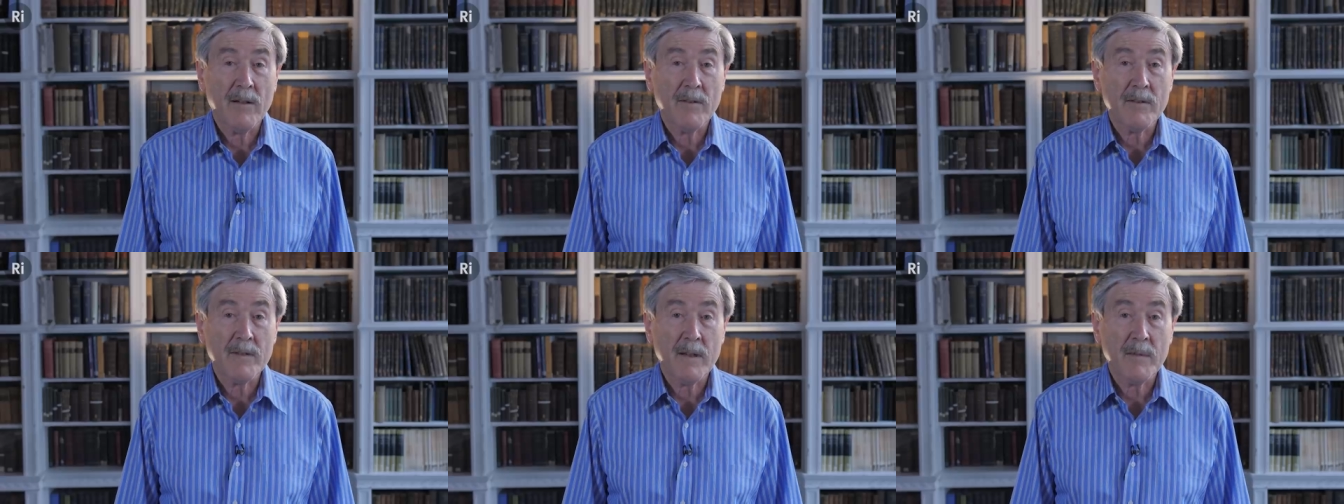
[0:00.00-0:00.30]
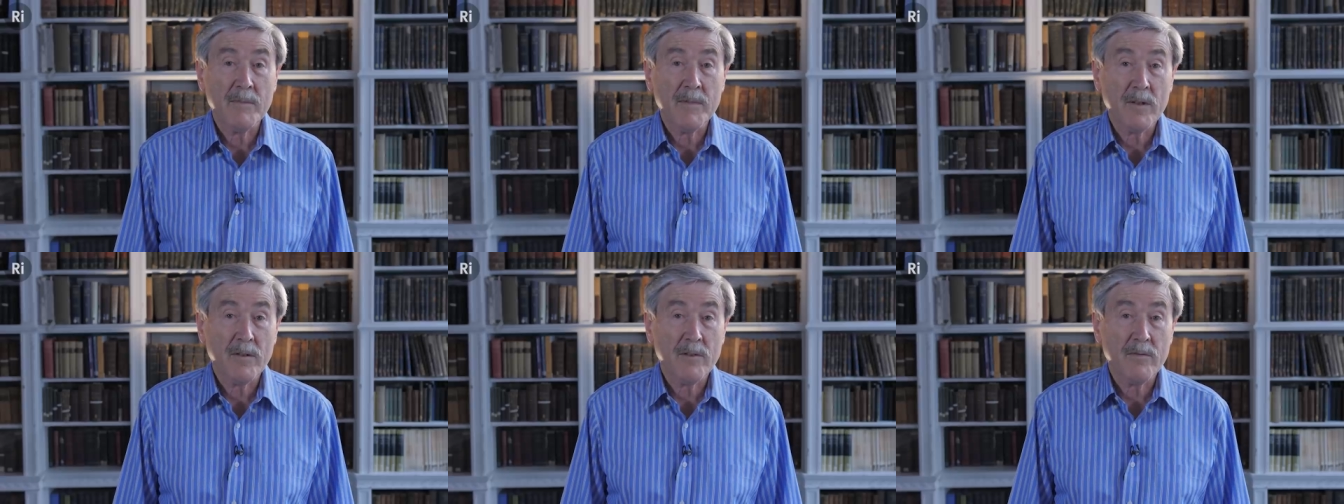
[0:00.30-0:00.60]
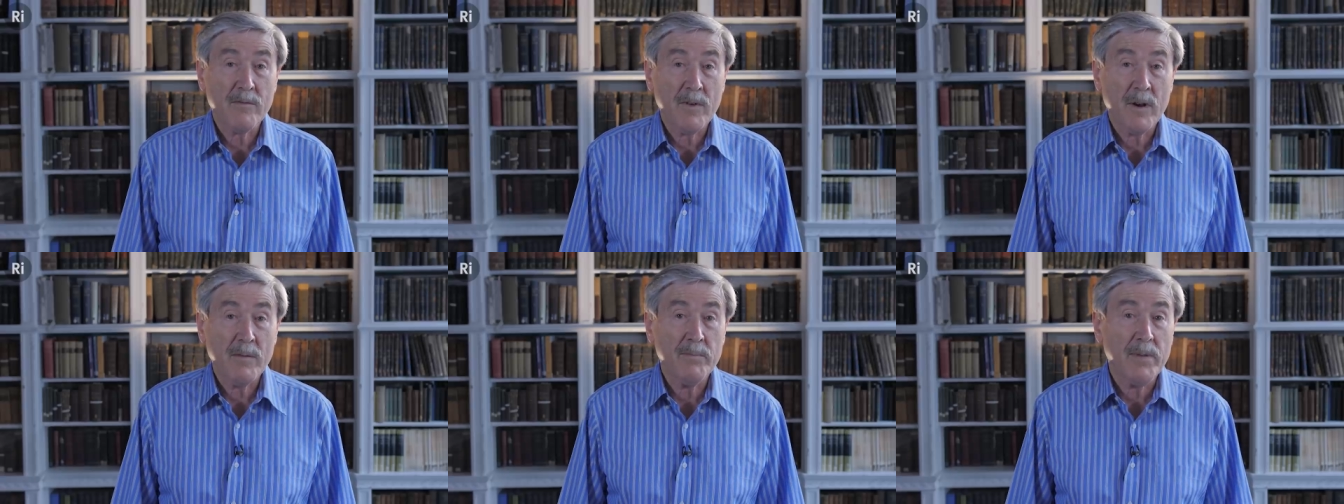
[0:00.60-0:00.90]
or some sort
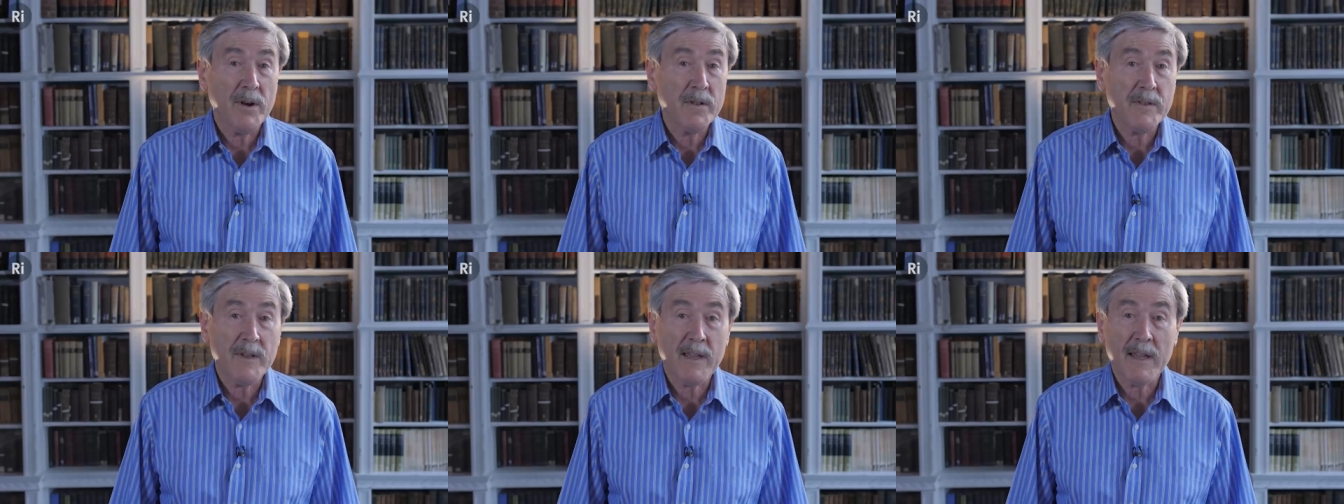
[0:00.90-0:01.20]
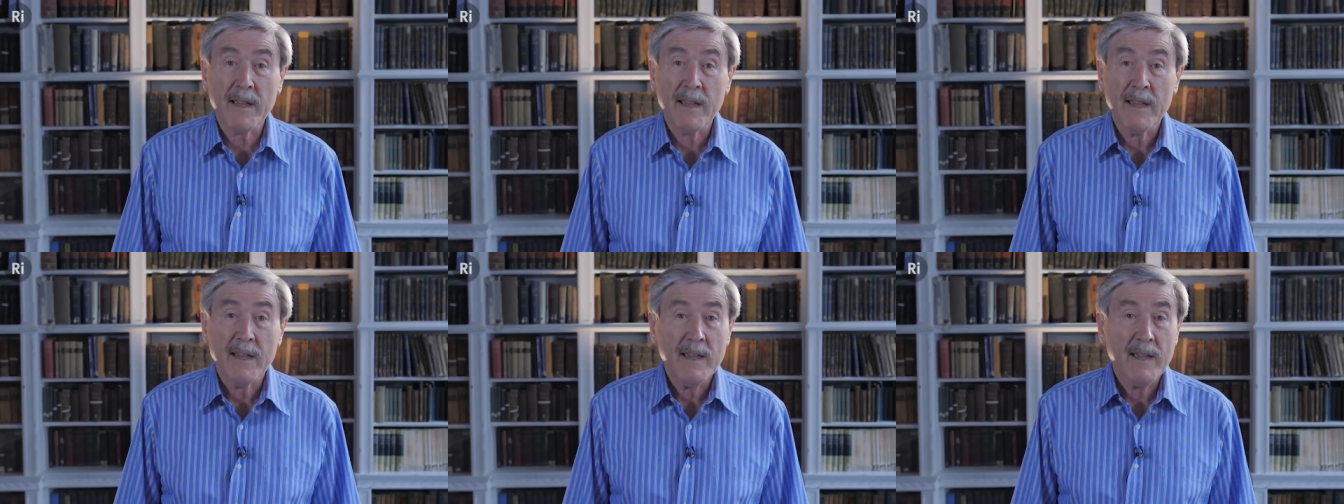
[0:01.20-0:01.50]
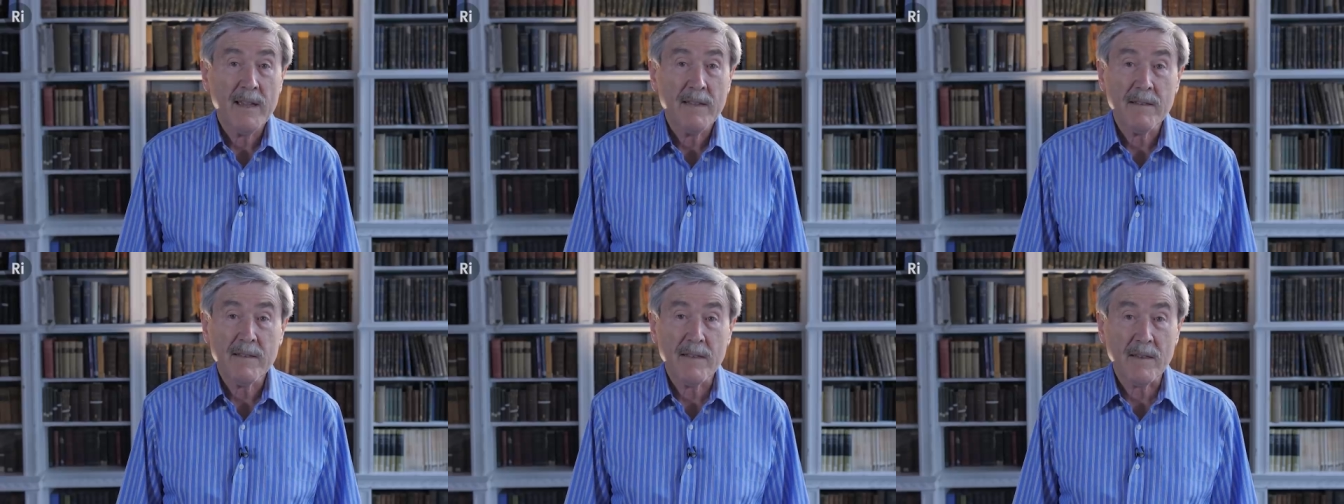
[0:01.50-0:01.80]
of robotic
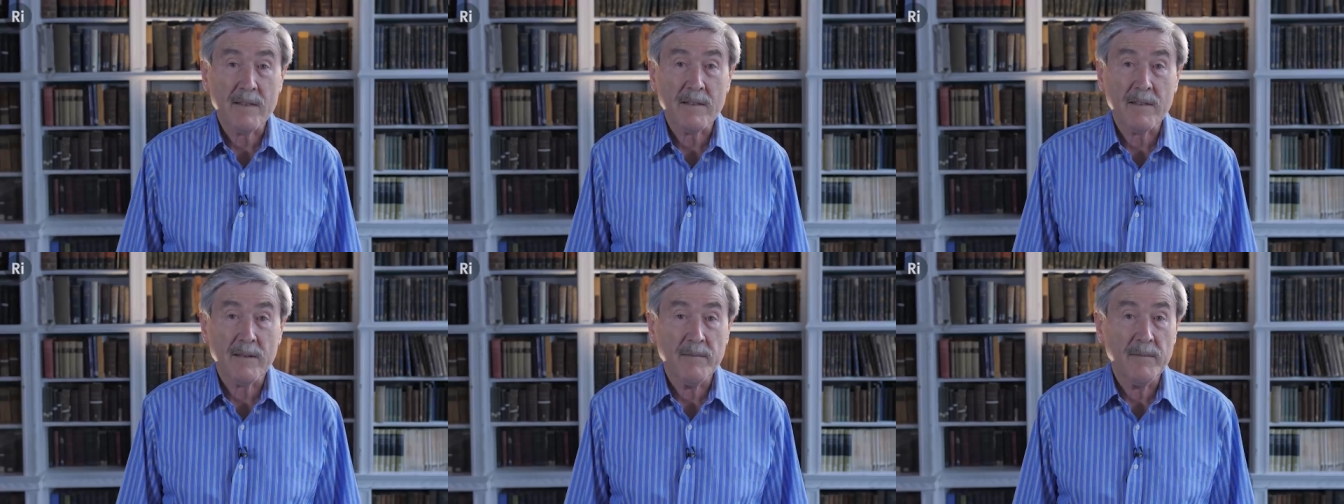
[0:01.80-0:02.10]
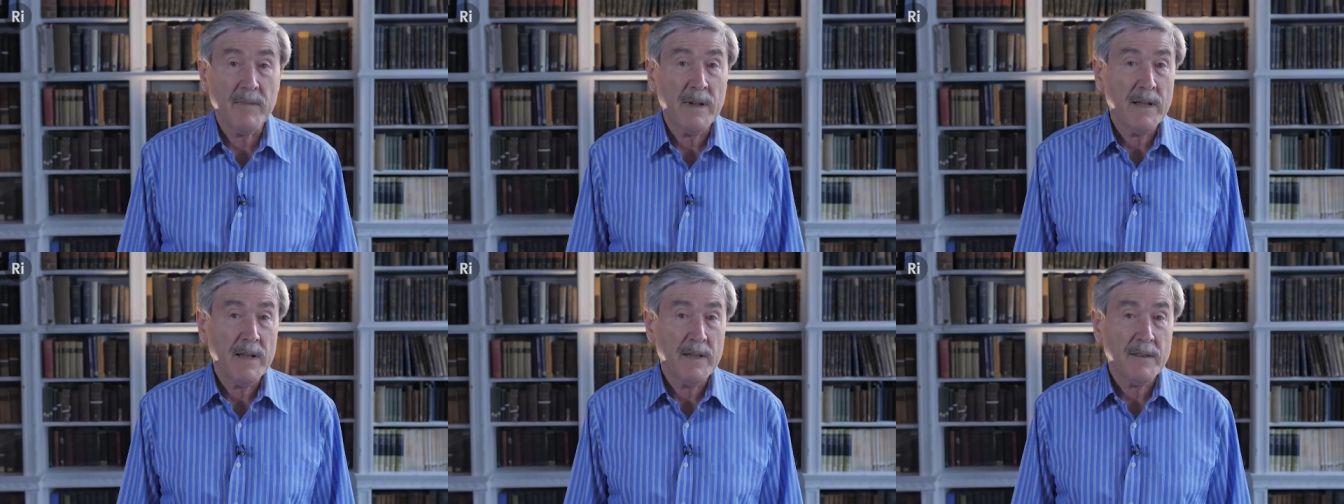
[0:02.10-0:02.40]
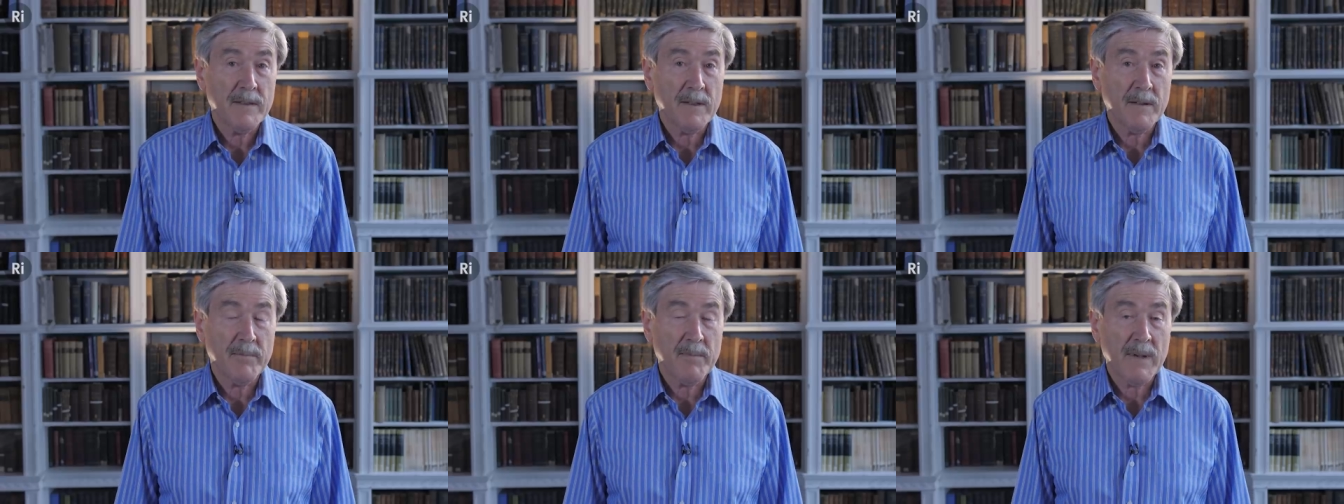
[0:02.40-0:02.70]
system
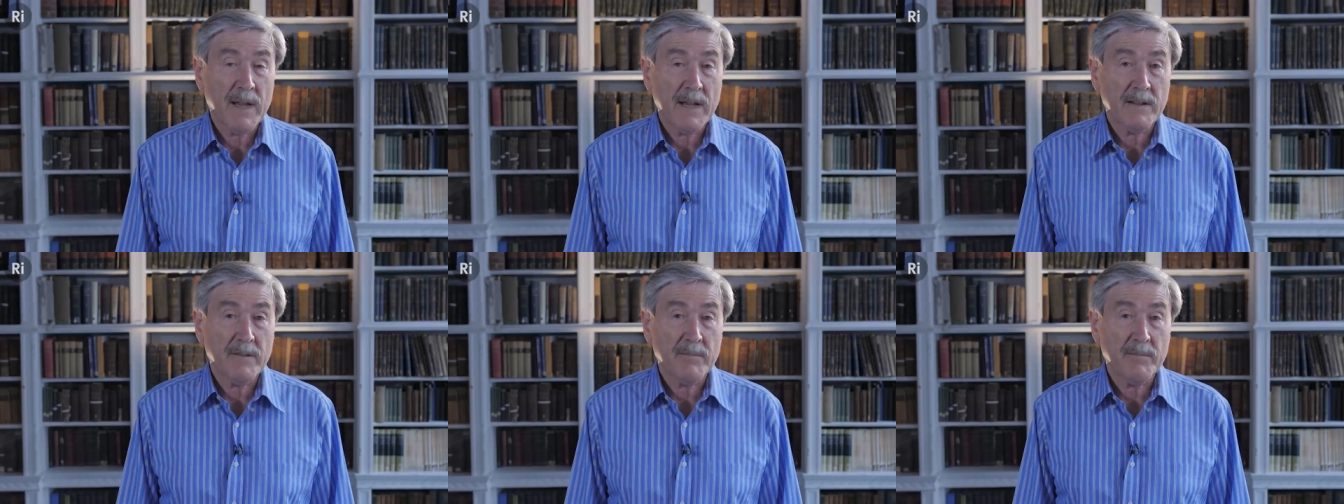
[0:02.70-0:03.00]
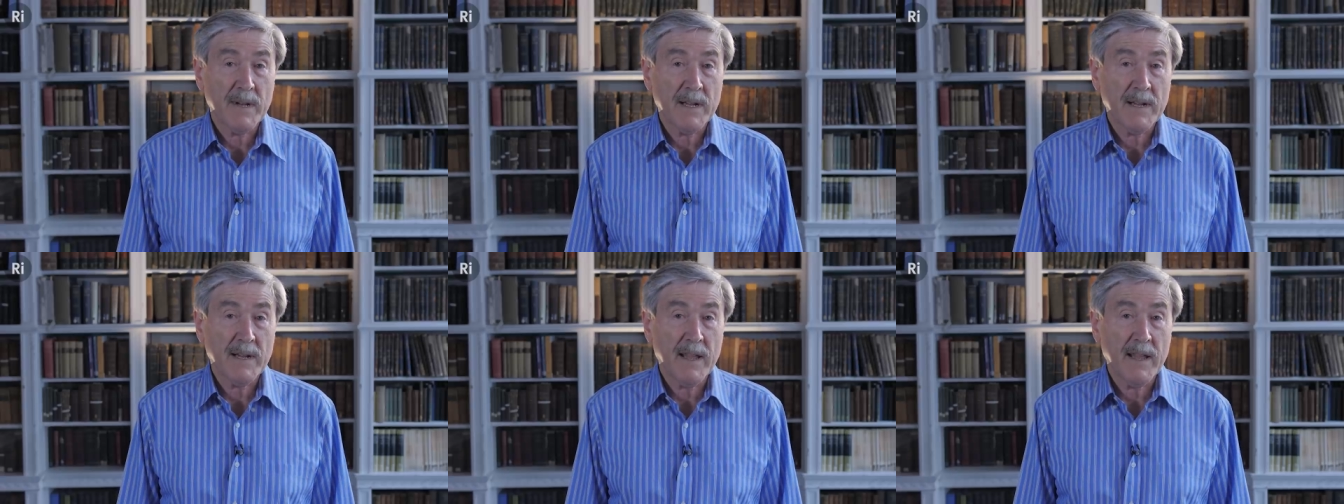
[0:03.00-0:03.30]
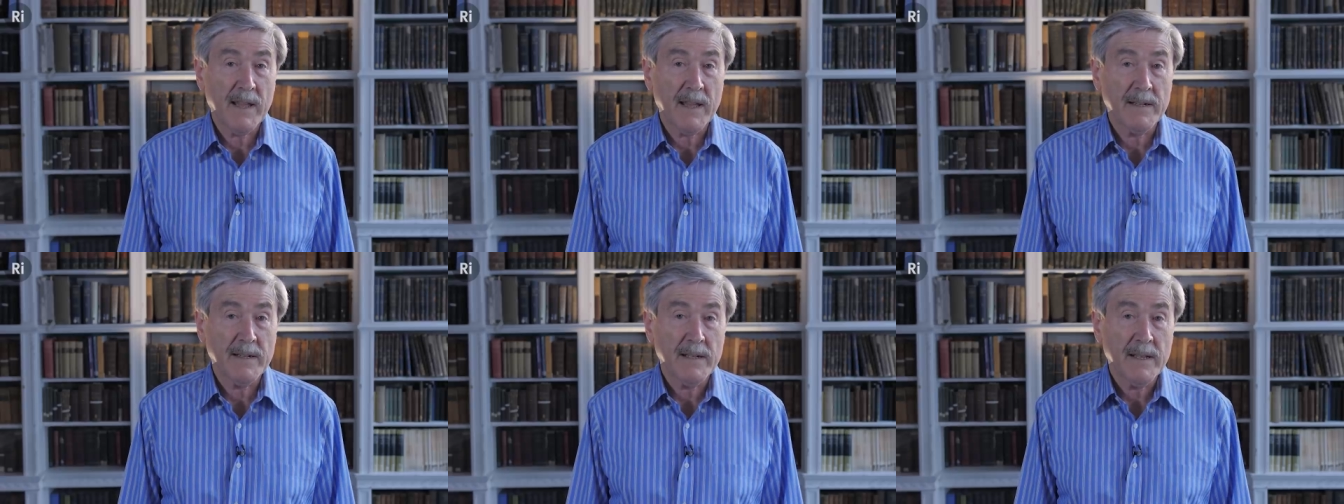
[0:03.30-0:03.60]
that might have been
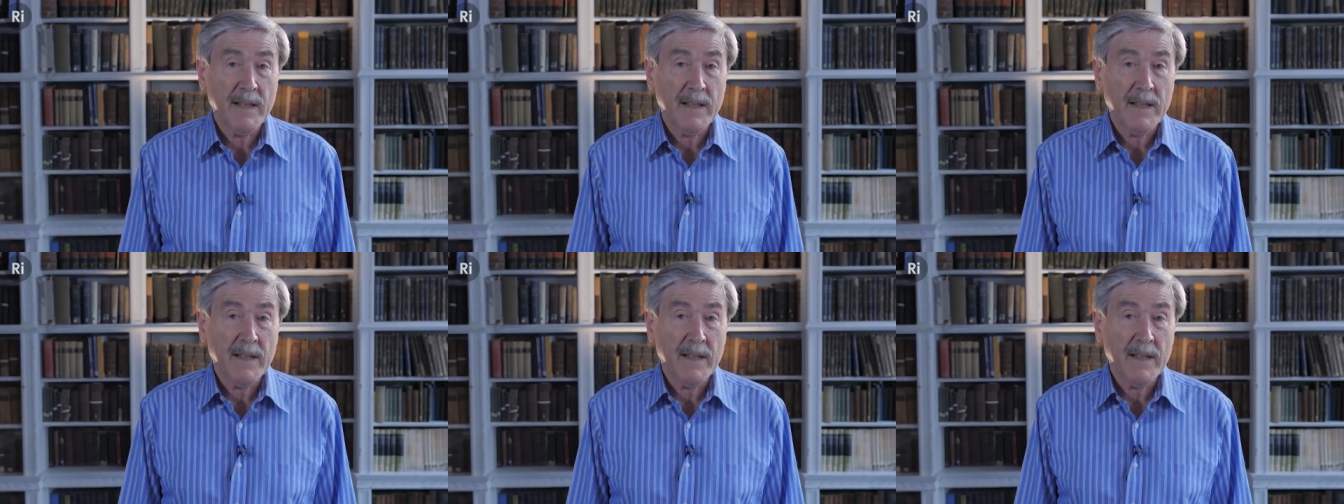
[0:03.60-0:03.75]
here.